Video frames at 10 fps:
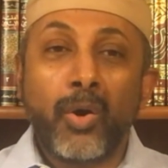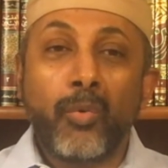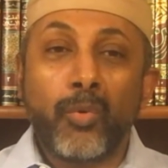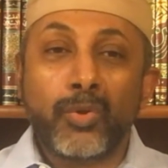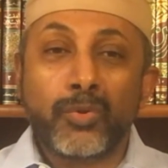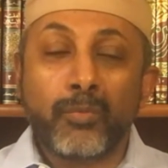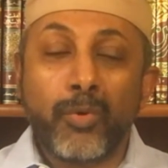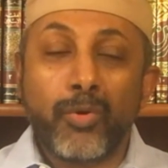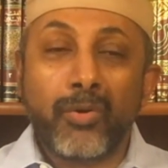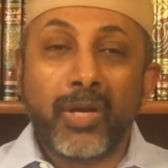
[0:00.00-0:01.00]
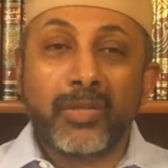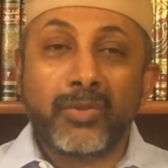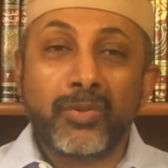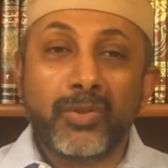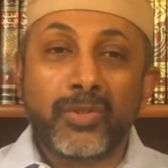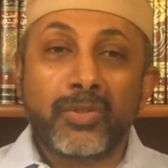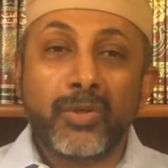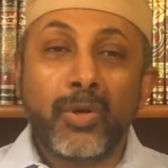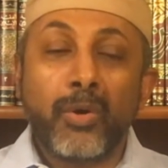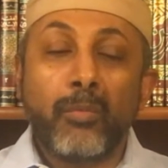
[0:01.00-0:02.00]
who was more righteous,
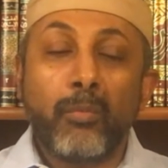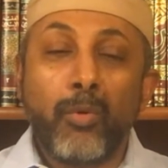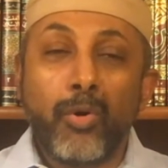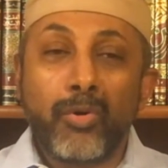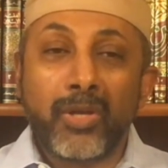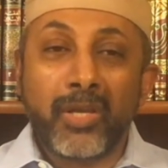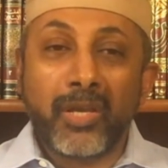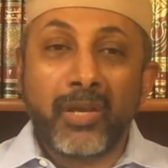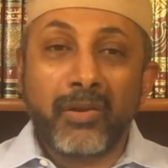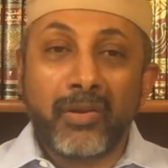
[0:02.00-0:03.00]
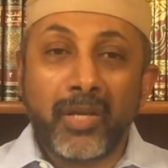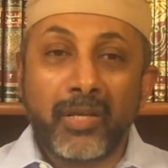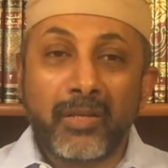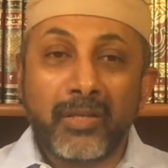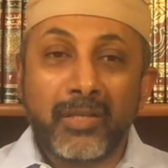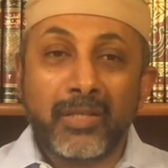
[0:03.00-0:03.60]
more caring,